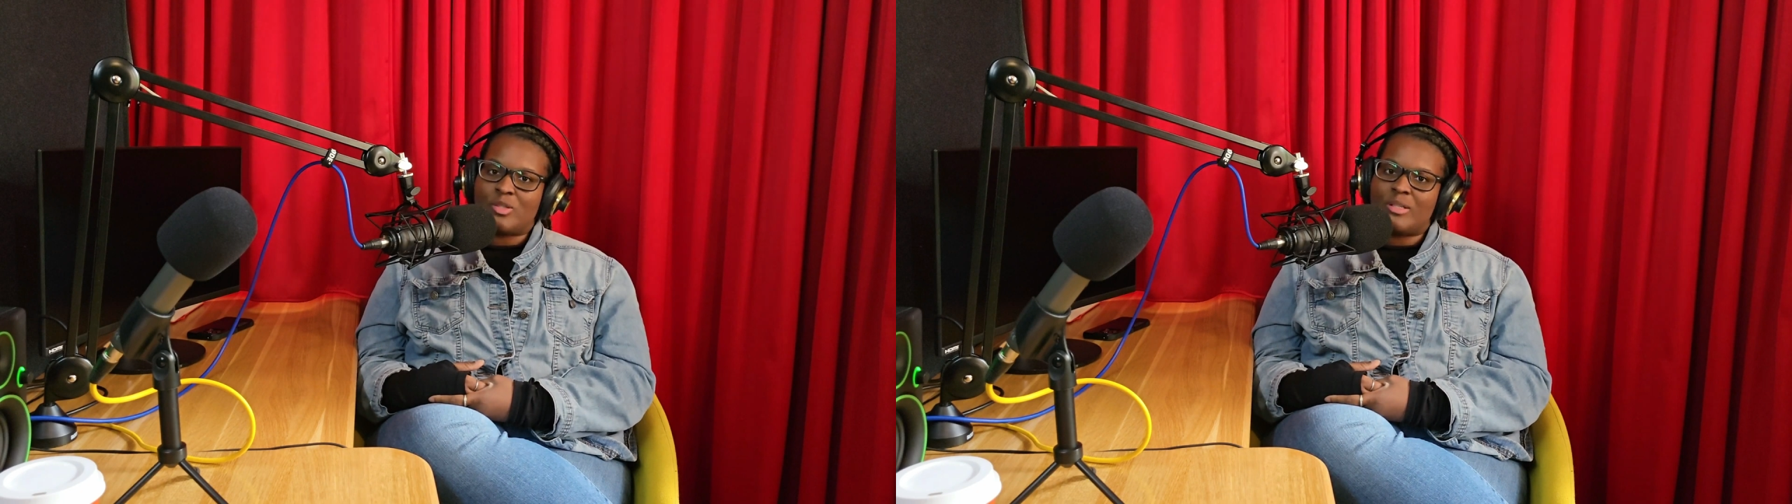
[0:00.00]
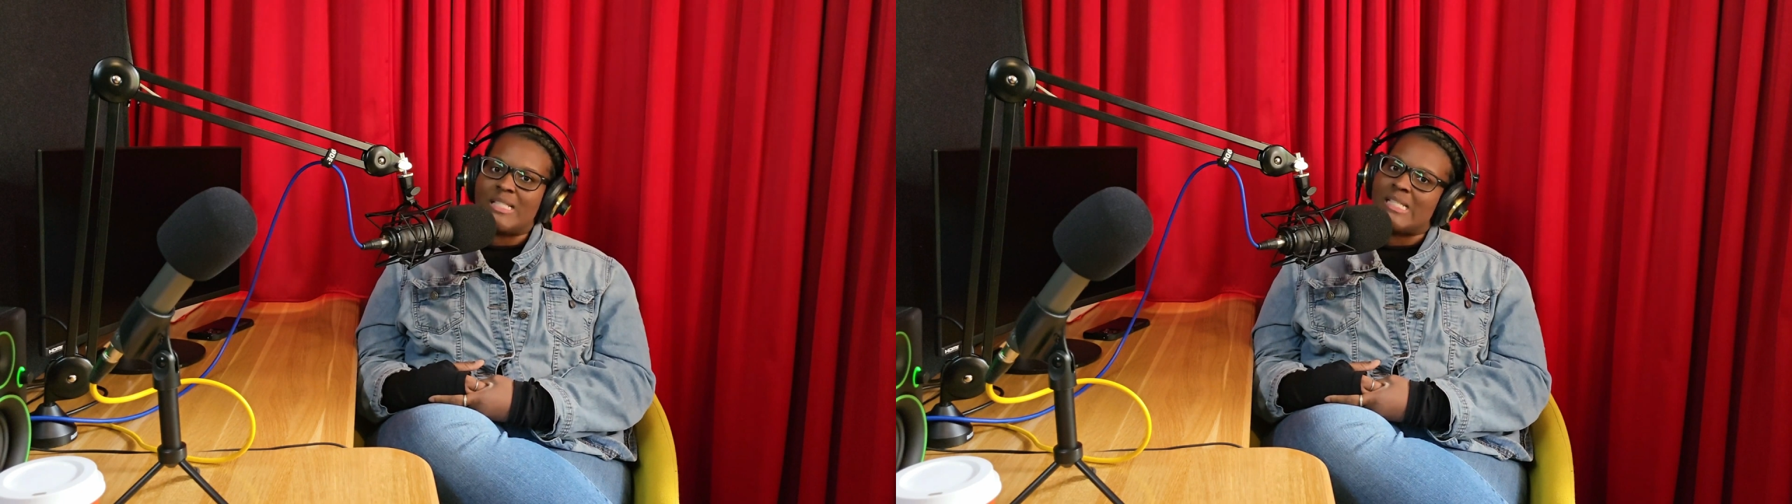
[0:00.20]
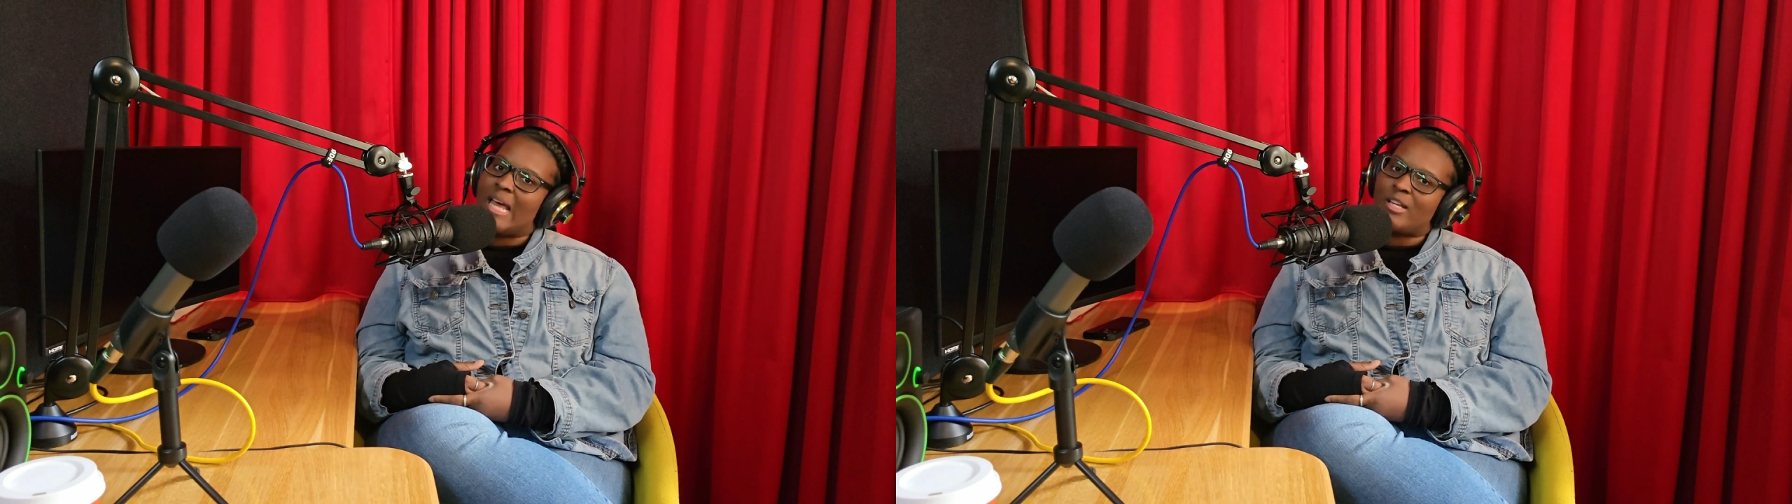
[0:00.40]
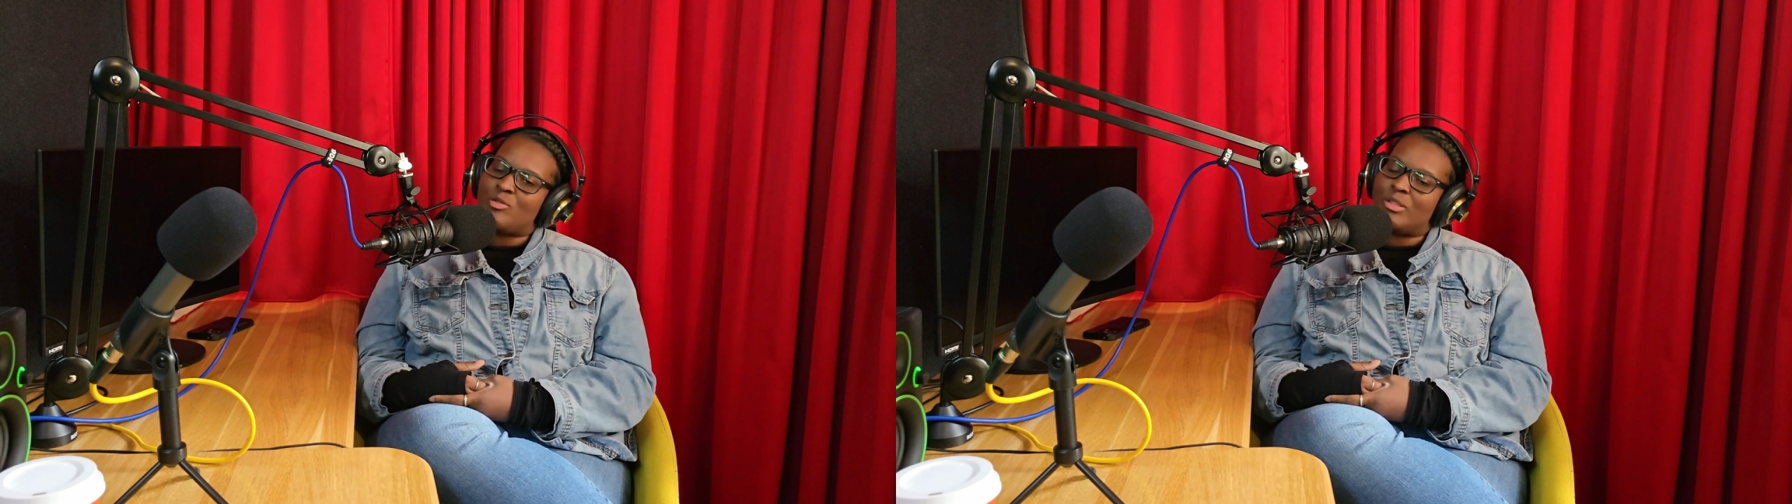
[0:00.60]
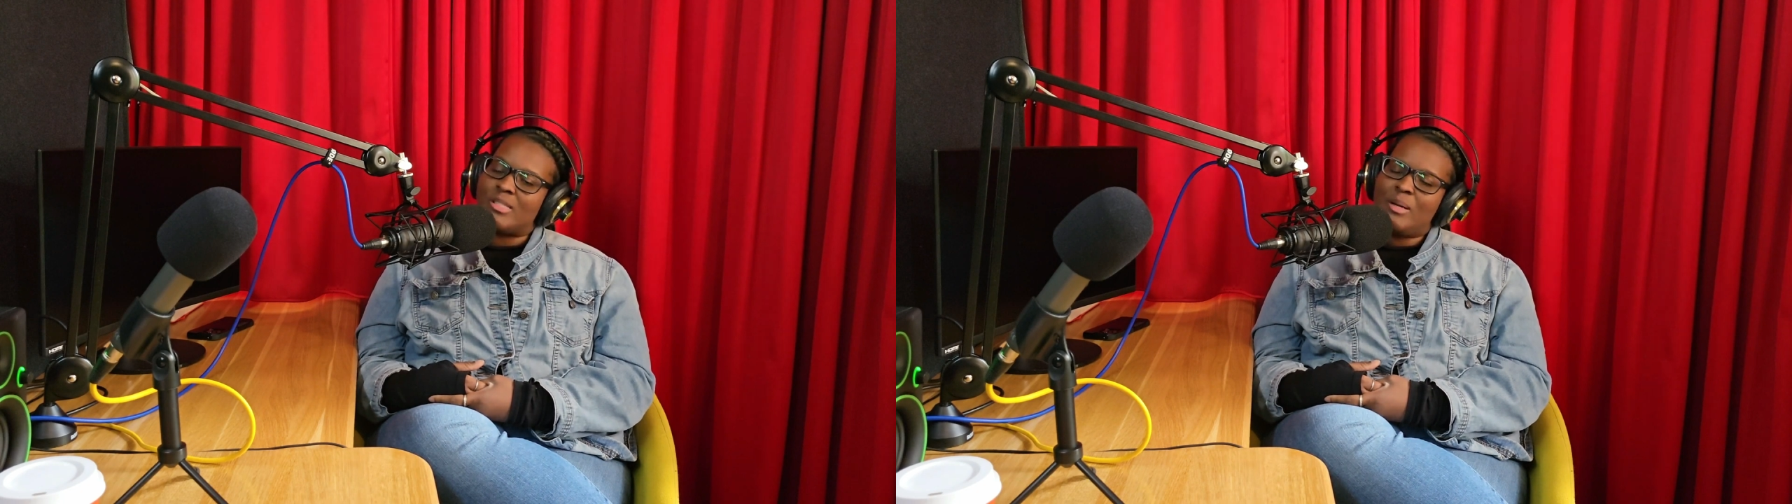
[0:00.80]
is
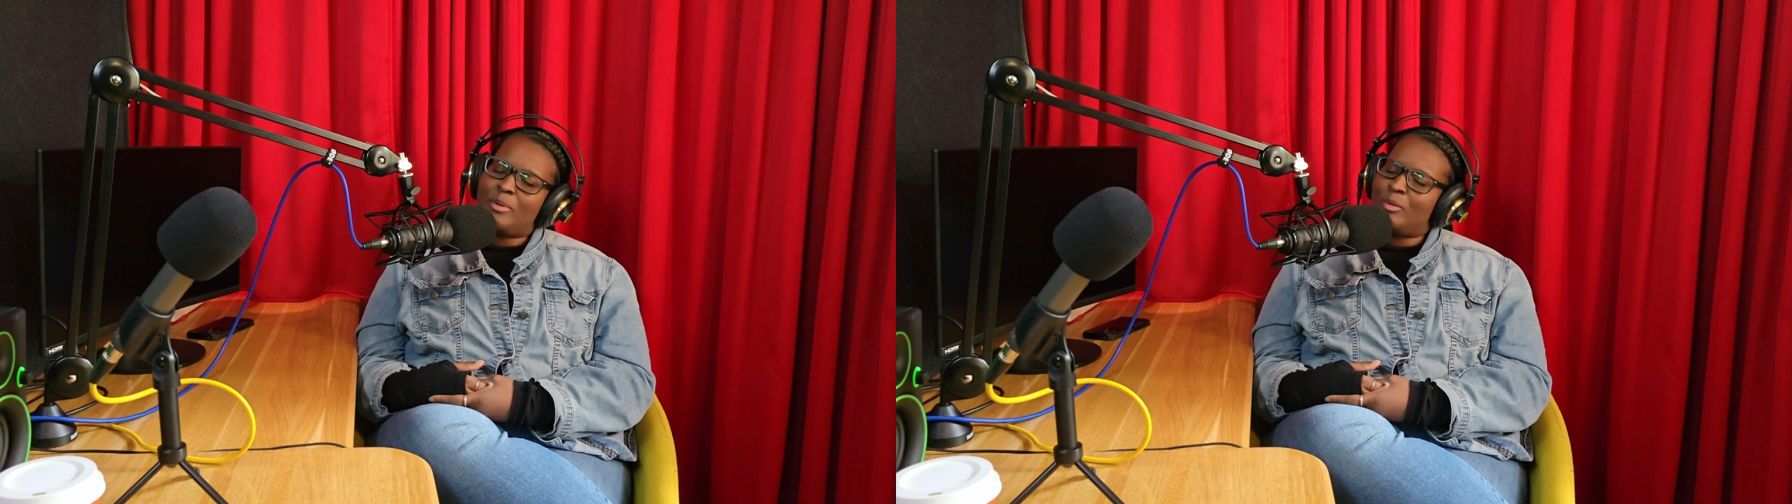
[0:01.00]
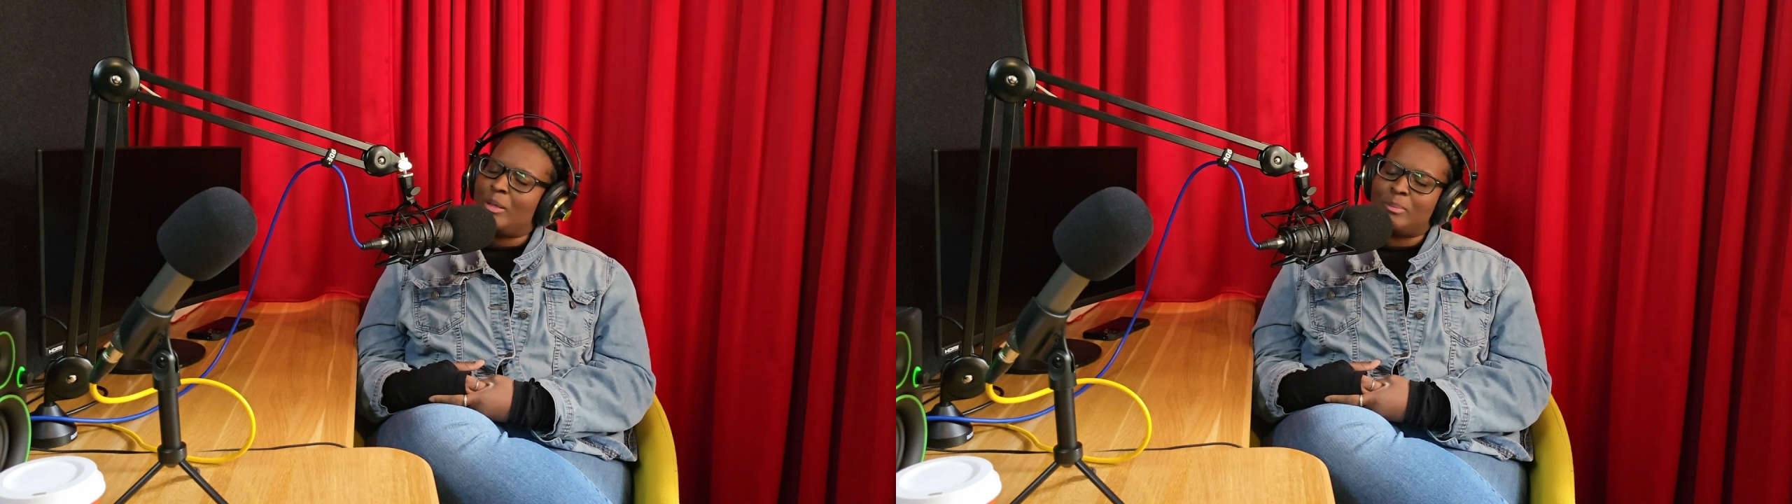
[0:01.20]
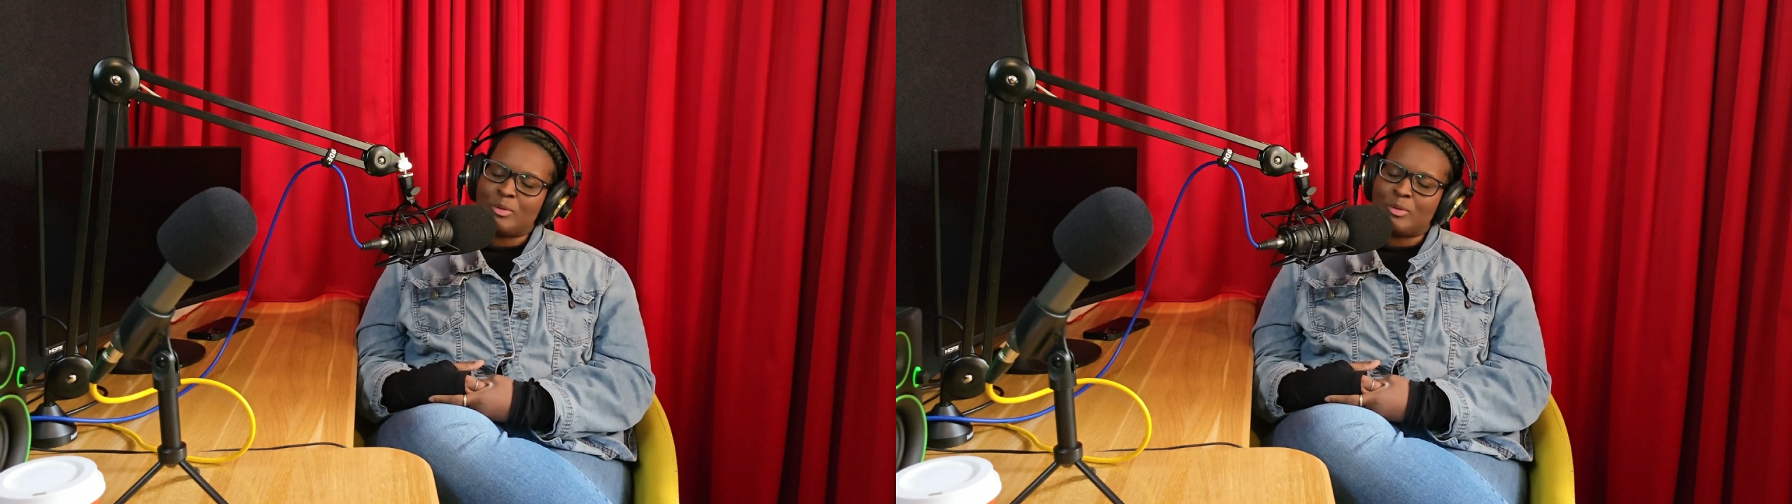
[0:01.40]
Nashville's #1